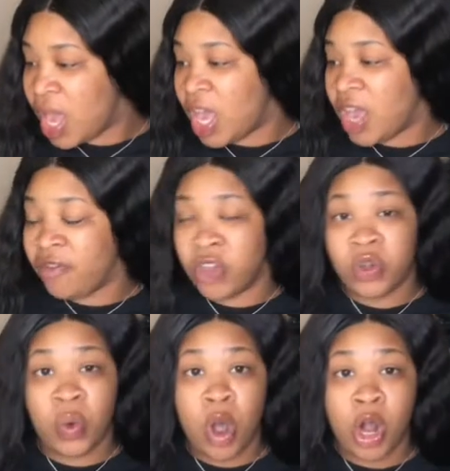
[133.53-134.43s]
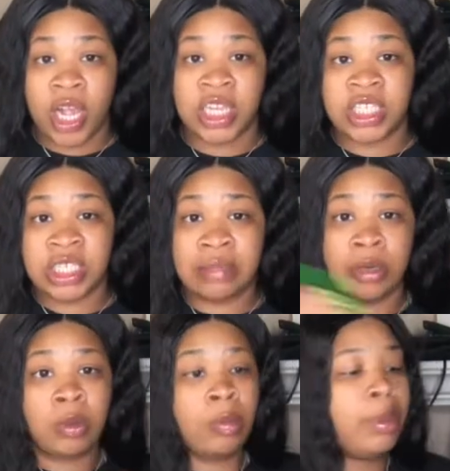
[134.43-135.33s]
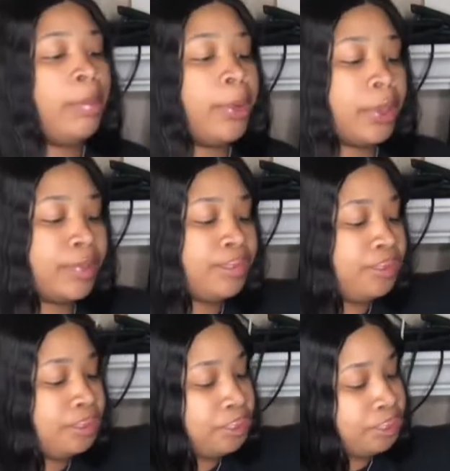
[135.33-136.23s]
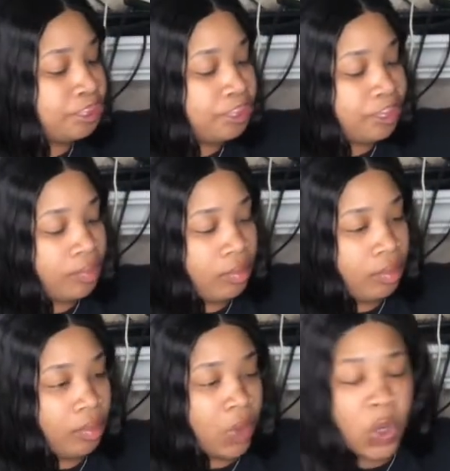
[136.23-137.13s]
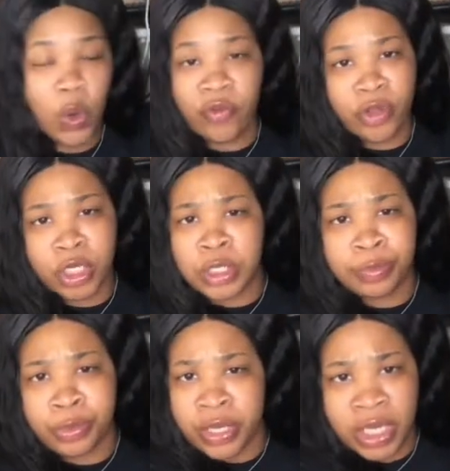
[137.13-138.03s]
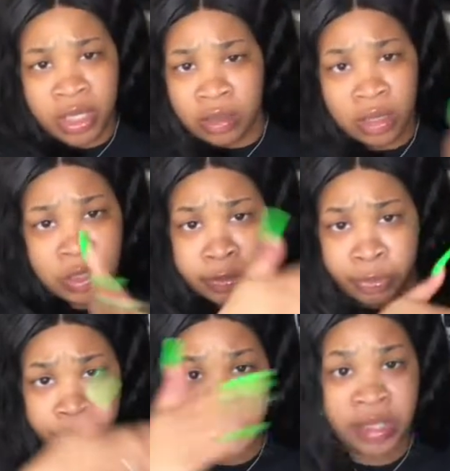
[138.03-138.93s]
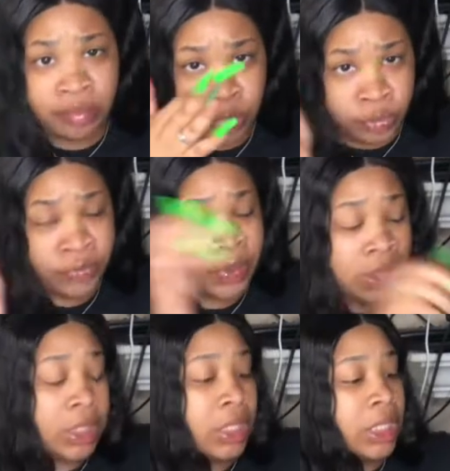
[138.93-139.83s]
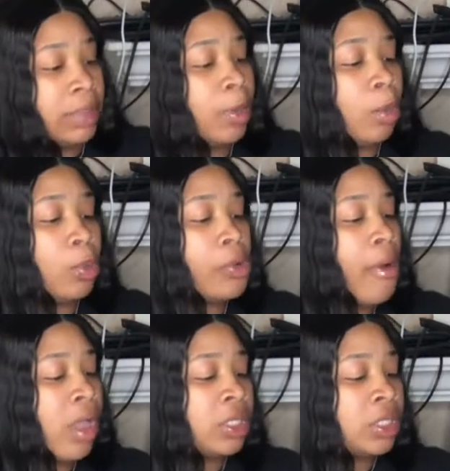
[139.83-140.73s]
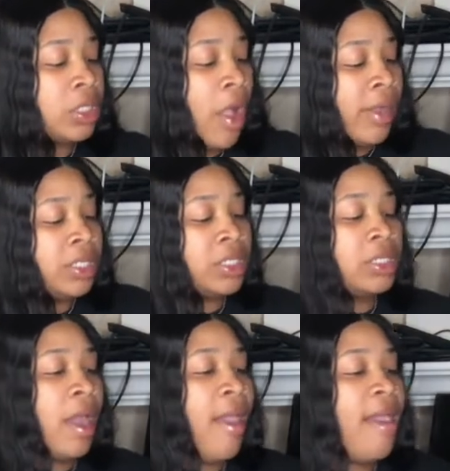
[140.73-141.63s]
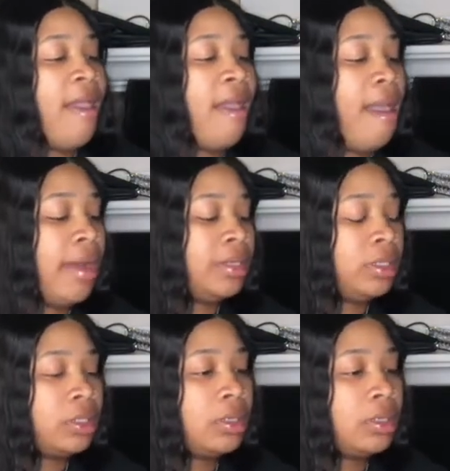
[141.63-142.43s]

if you are a T-Mobile member, or if you're Sprint and you know Sprint moved to T-Mobile, and